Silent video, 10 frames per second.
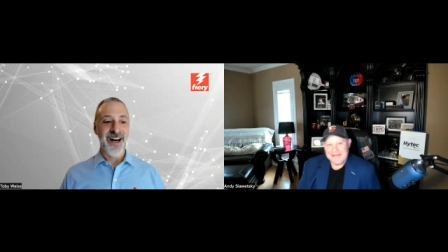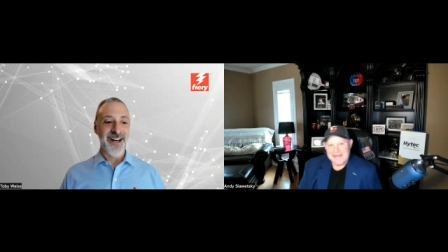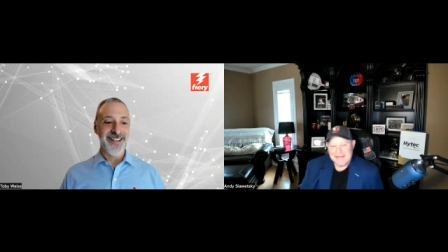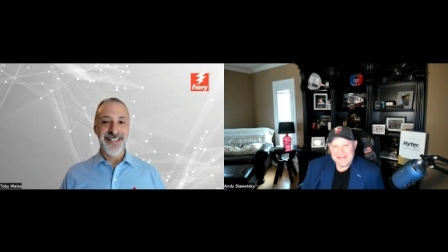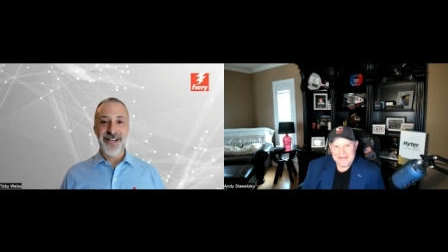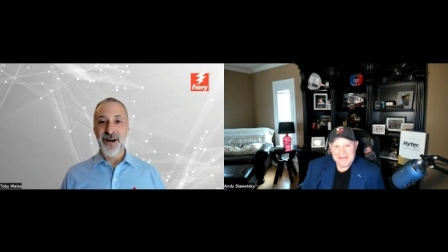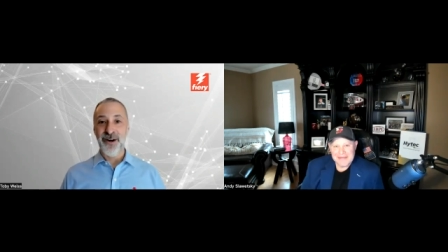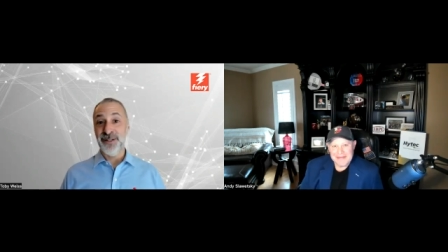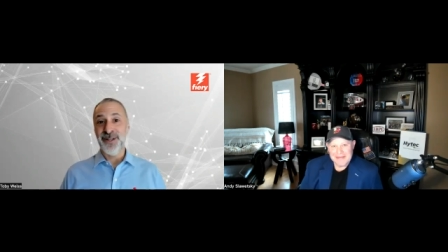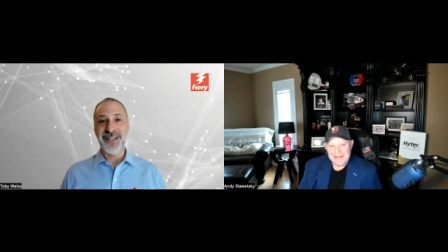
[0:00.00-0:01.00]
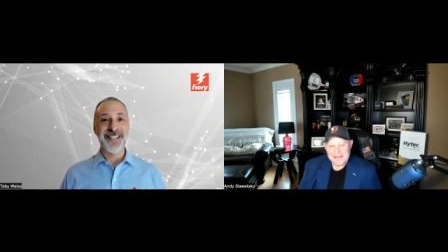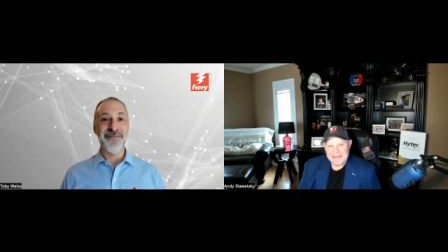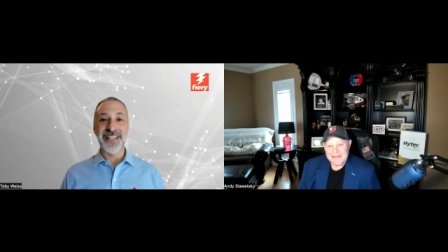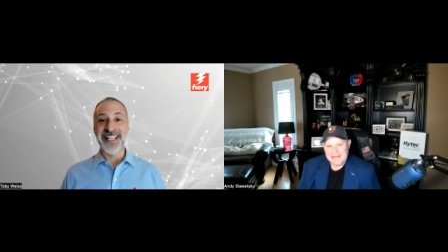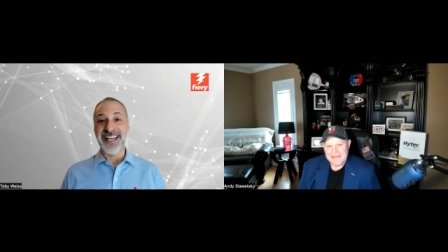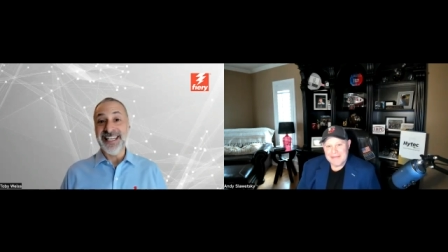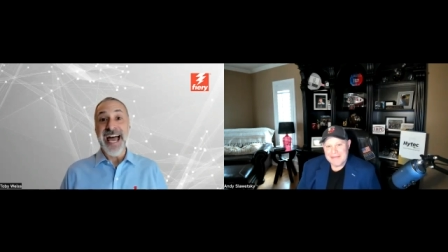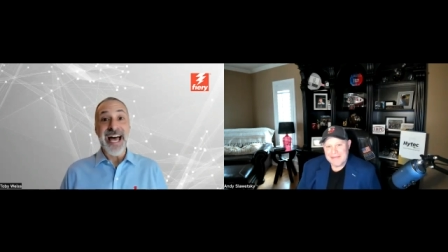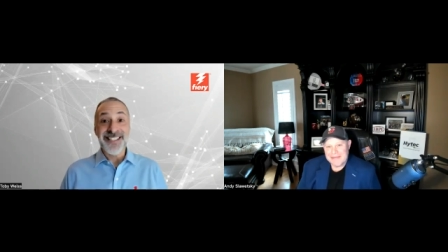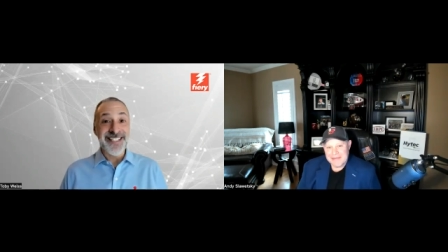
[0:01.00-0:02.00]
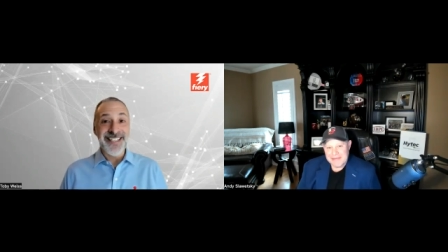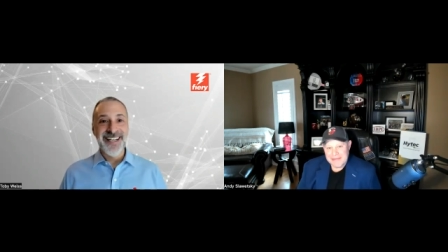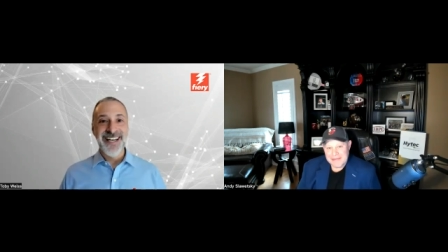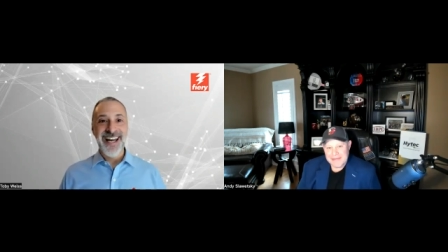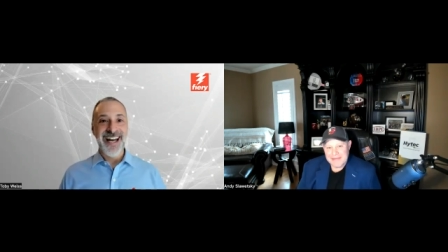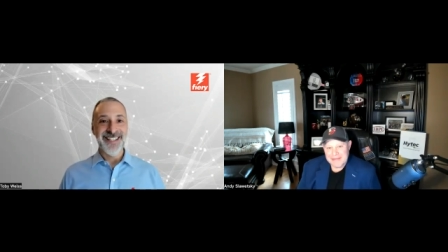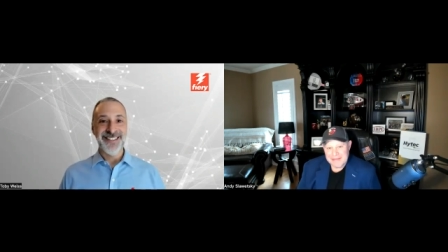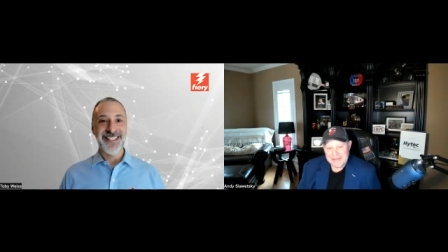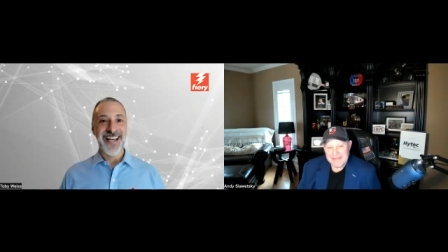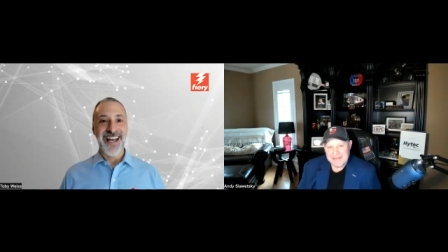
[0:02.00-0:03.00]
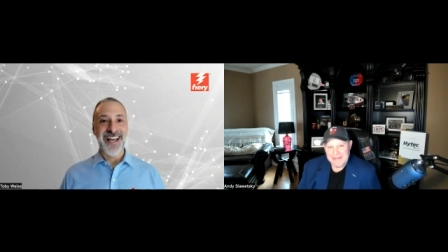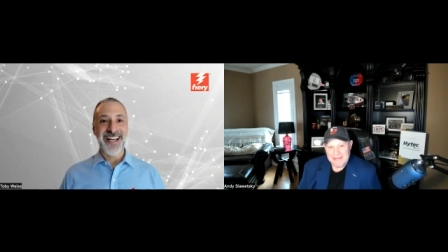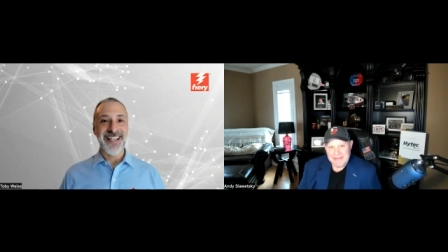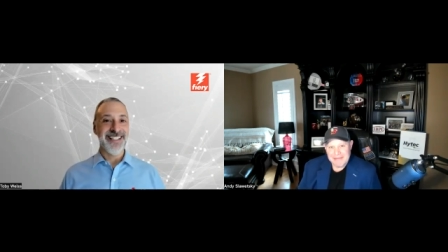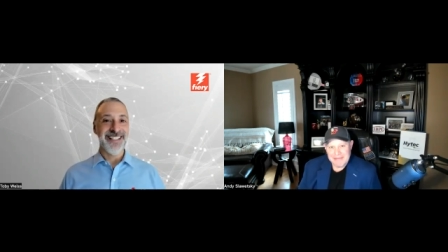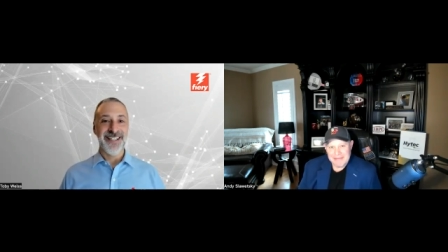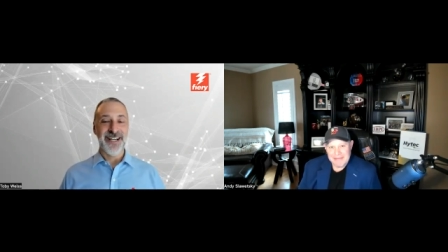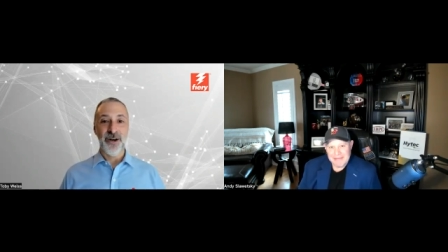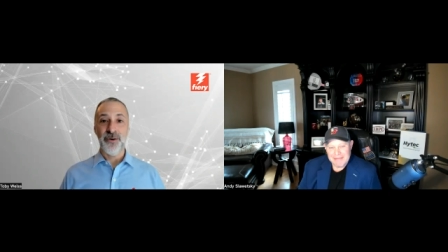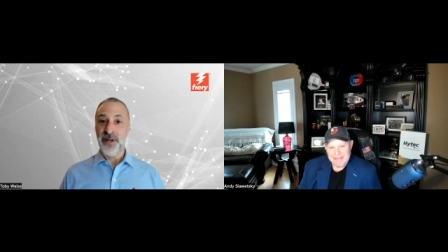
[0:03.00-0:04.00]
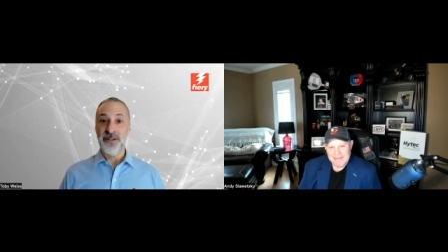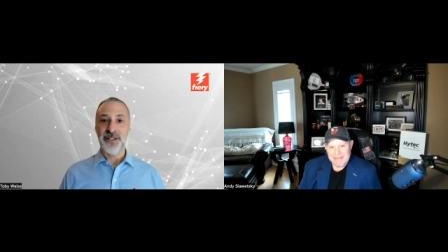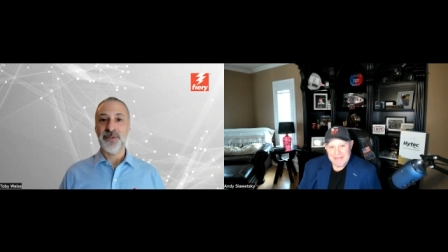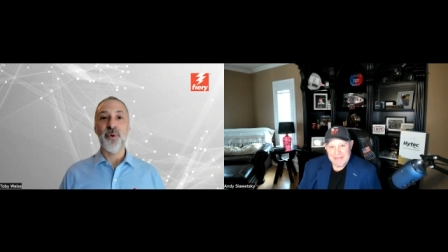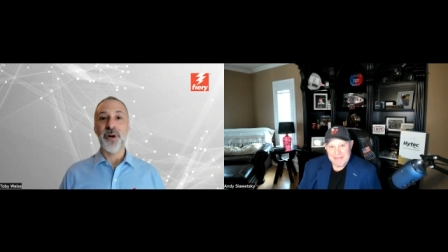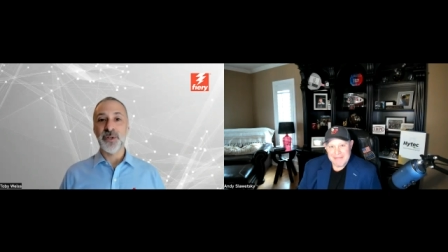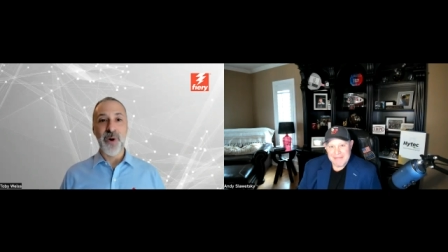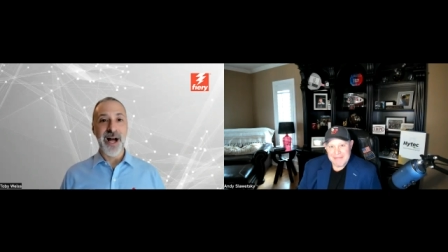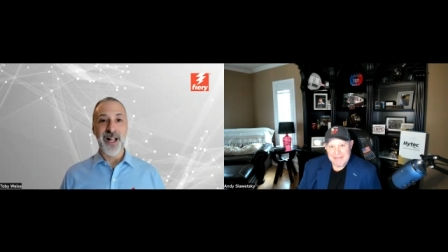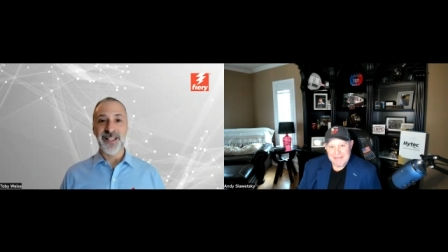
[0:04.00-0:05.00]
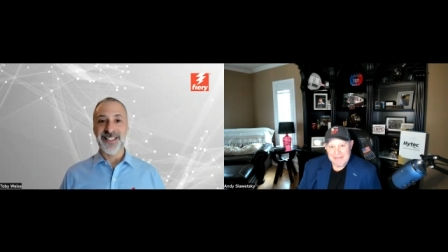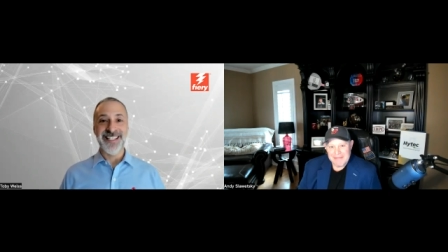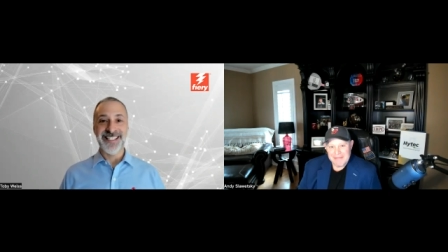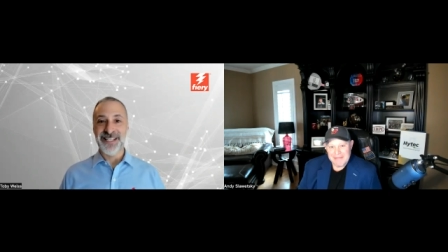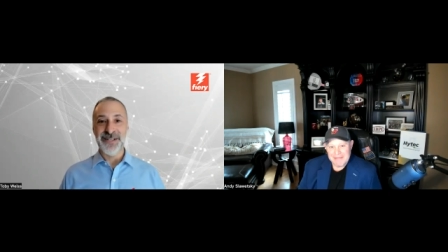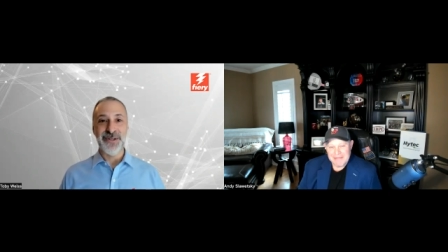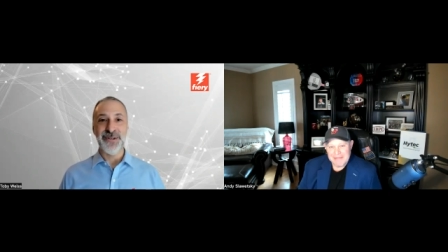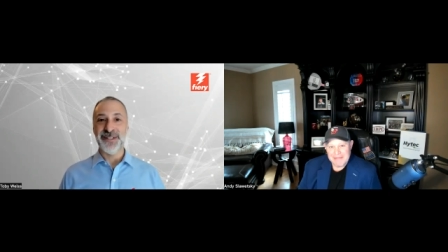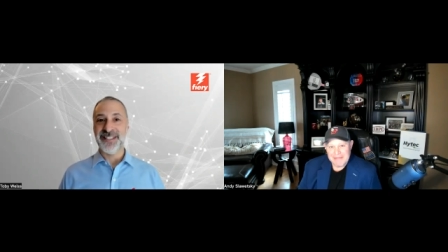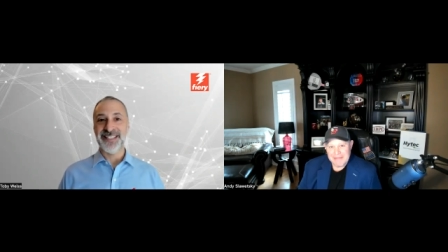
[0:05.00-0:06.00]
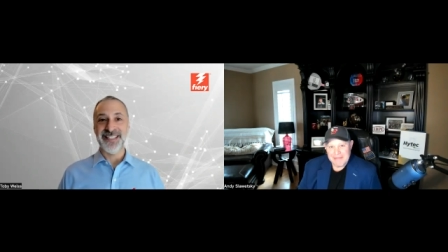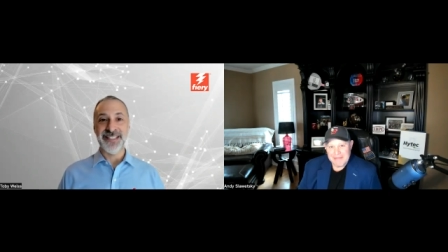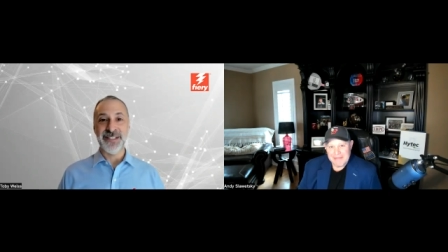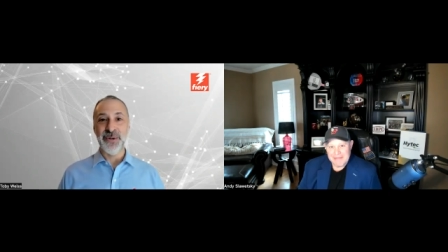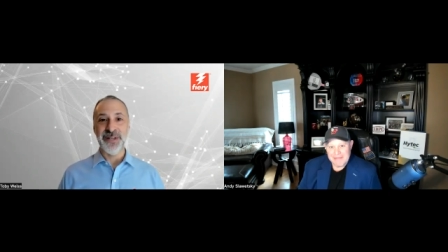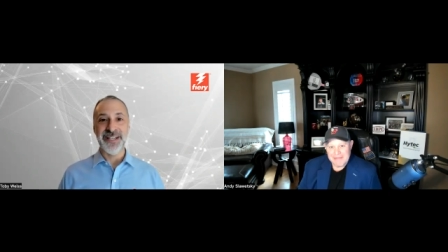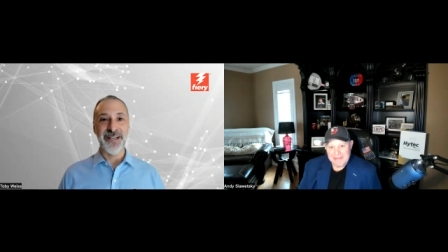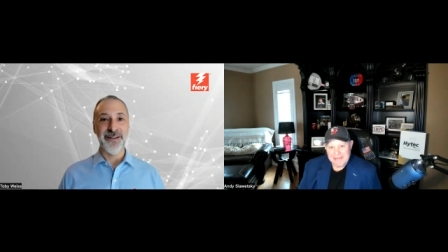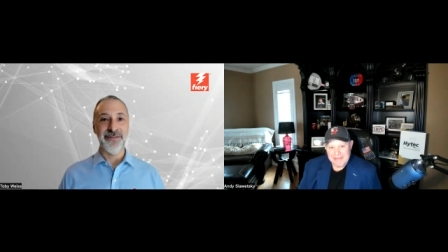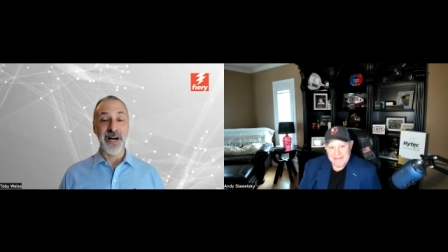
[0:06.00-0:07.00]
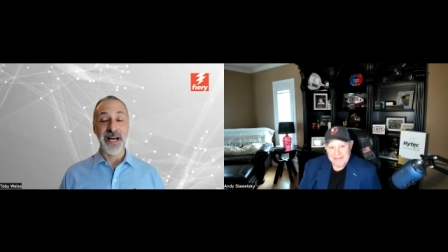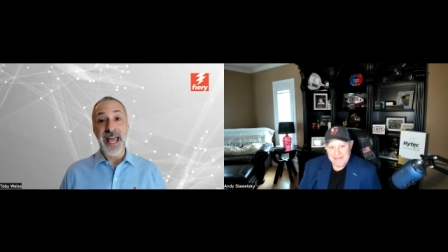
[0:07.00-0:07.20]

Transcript: You look at something like Nest and you say, it just works well. It's easy to use. It's intuitive, right?